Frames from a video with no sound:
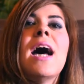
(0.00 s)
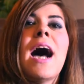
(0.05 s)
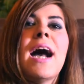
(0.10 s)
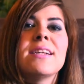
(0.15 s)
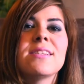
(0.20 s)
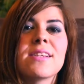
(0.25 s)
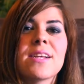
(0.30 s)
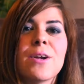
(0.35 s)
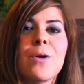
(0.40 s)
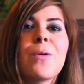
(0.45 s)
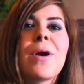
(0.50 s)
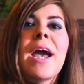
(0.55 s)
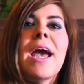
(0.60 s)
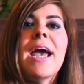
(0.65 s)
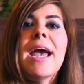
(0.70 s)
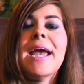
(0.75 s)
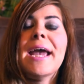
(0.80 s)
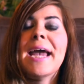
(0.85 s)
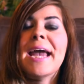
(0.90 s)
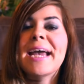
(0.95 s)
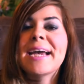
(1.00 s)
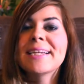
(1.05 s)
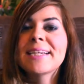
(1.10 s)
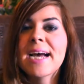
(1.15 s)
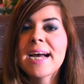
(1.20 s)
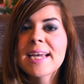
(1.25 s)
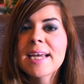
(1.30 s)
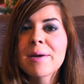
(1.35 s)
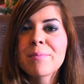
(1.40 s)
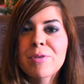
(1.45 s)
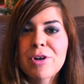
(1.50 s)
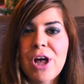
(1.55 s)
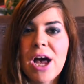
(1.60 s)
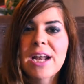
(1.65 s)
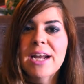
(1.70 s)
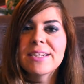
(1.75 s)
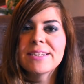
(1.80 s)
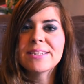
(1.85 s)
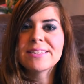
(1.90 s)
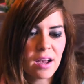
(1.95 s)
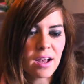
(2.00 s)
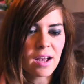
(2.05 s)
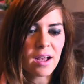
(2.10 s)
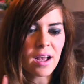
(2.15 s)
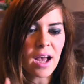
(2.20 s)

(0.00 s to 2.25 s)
I said okay, and I am glad I did.